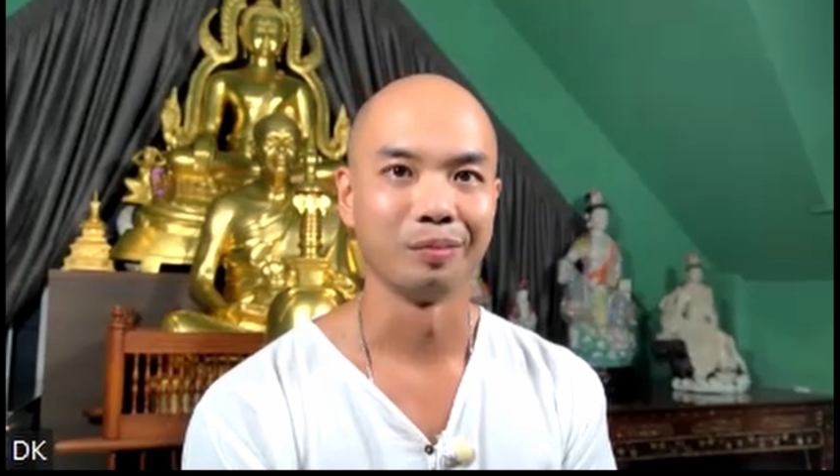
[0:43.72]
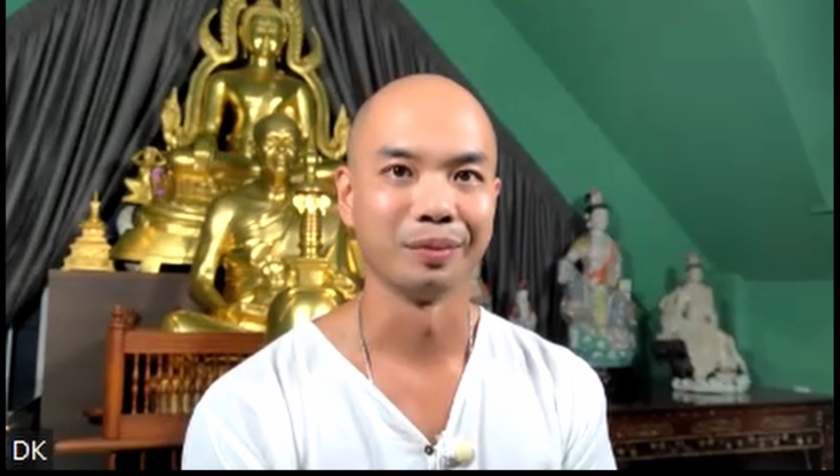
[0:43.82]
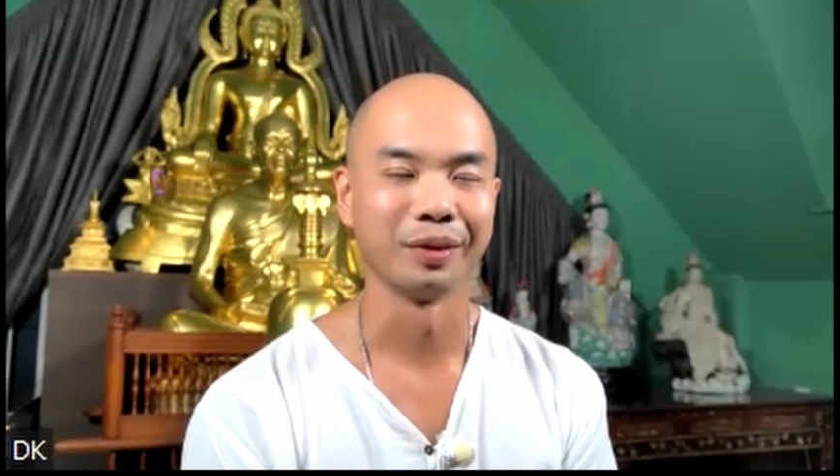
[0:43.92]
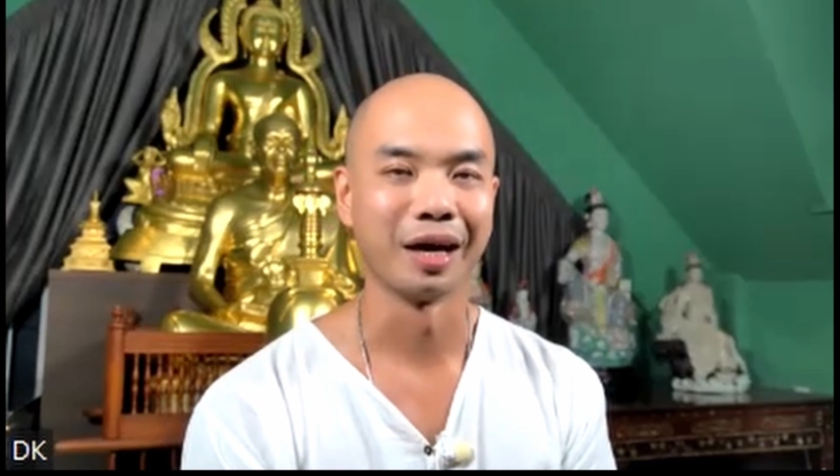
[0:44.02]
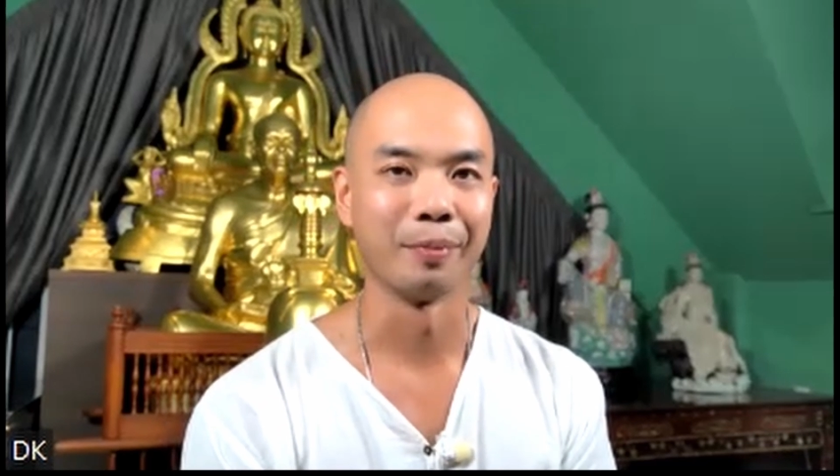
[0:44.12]

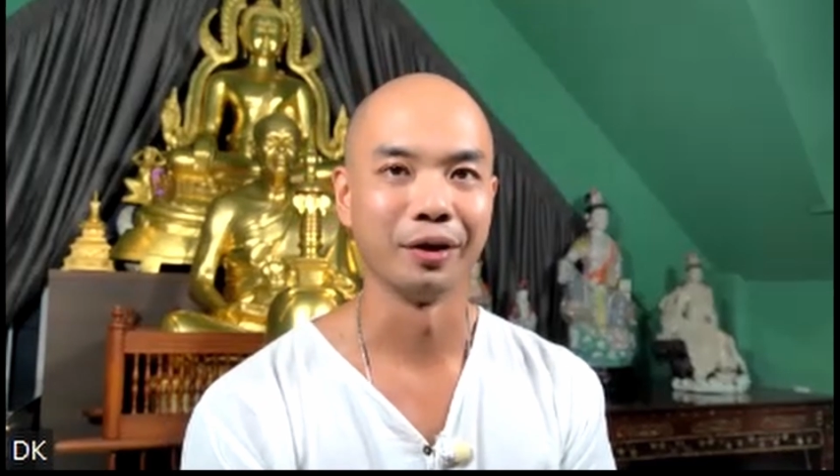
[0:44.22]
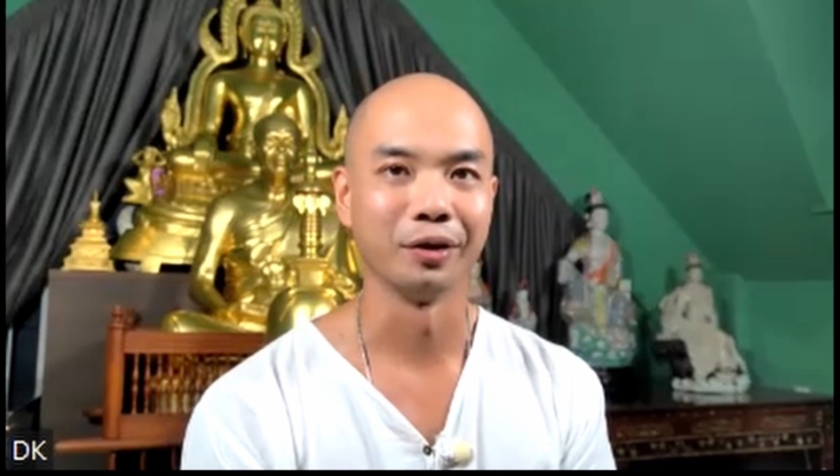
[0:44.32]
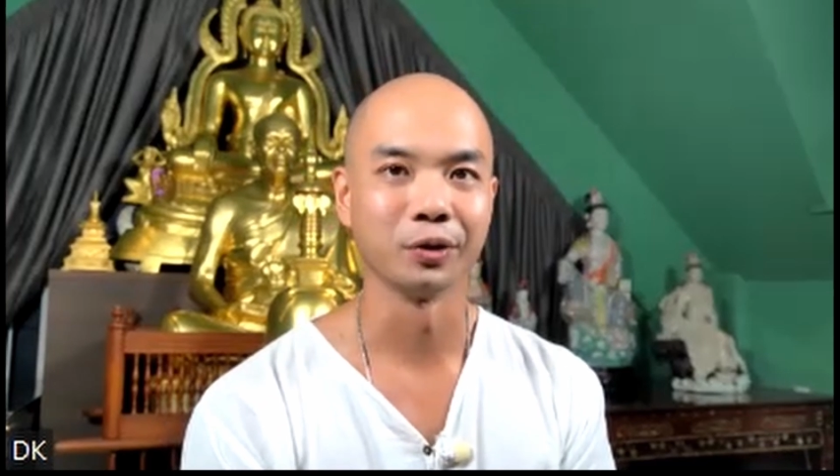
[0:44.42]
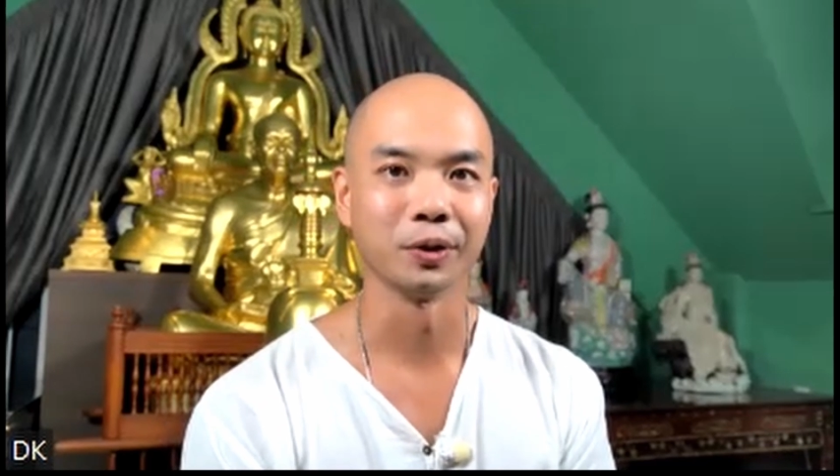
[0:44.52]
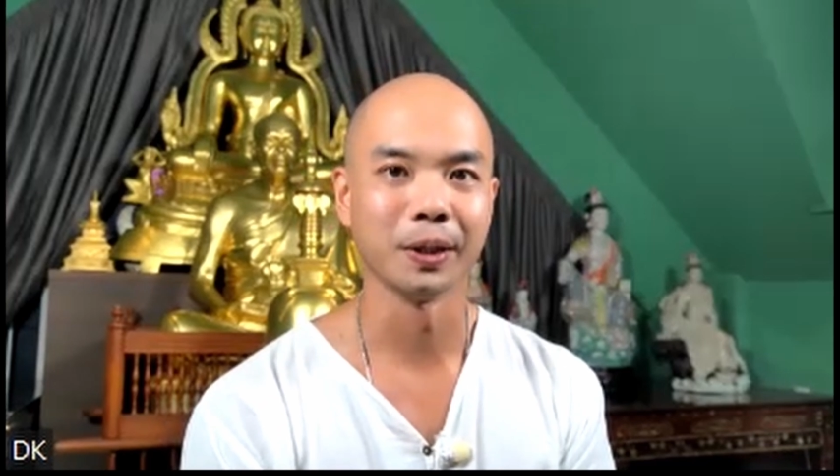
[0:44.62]
something happening
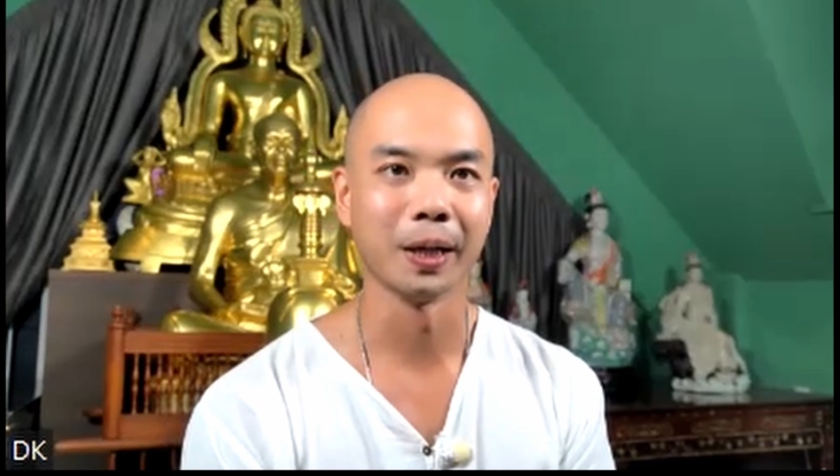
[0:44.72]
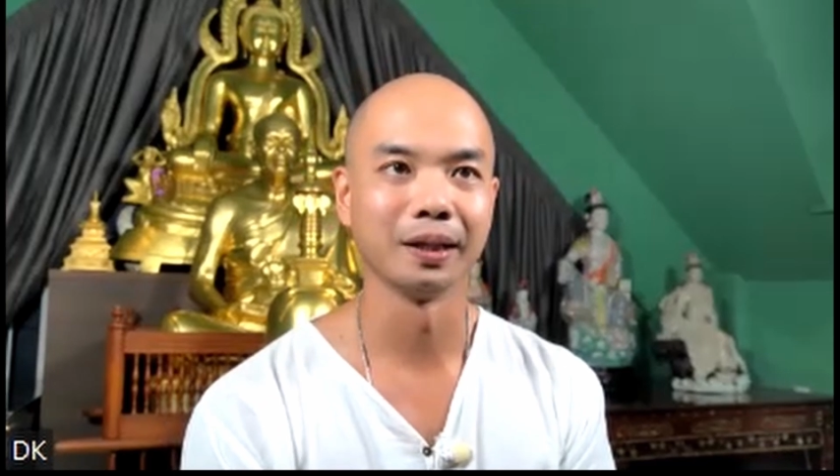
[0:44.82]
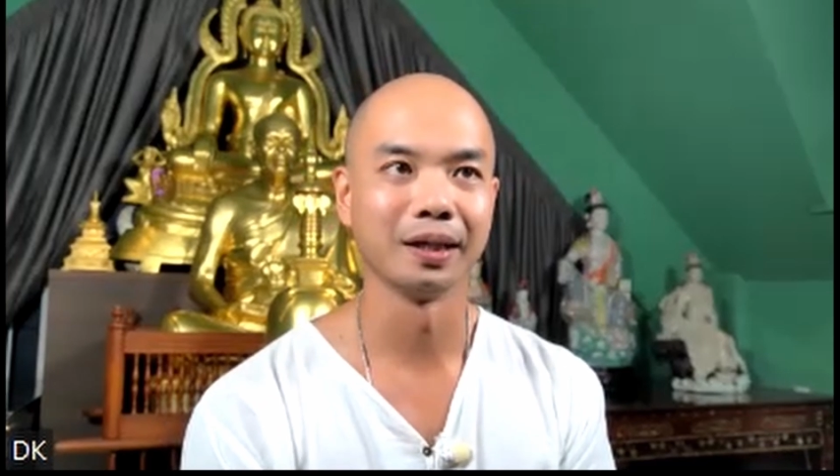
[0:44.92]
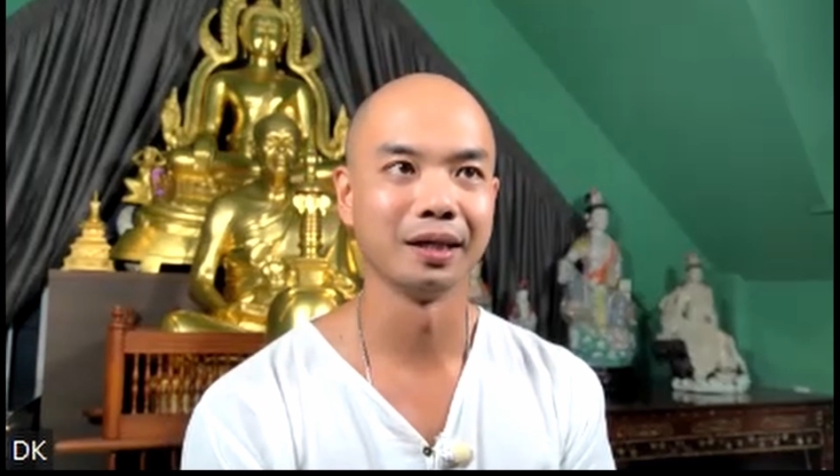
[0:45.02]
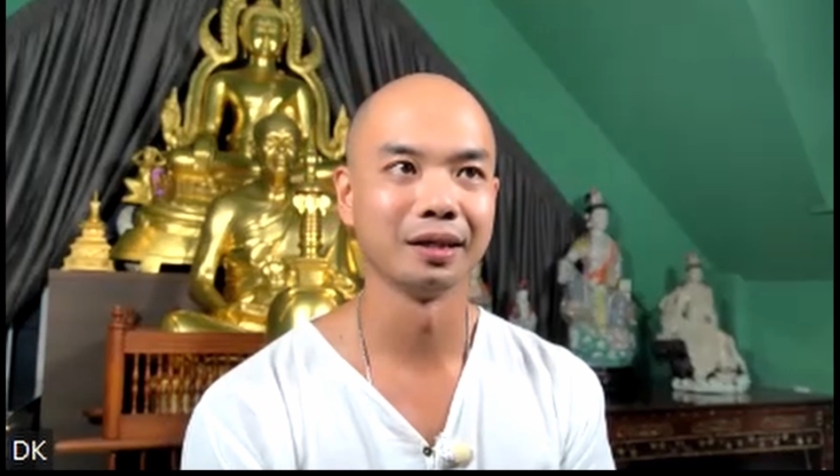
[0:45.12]
in
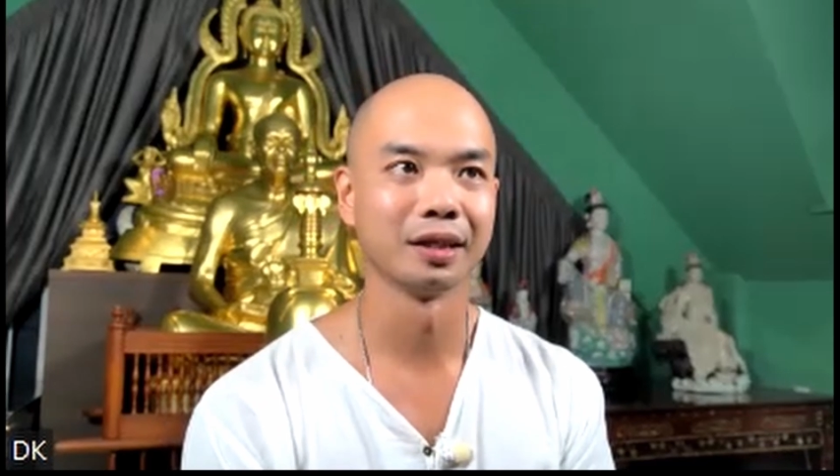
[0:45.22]
society,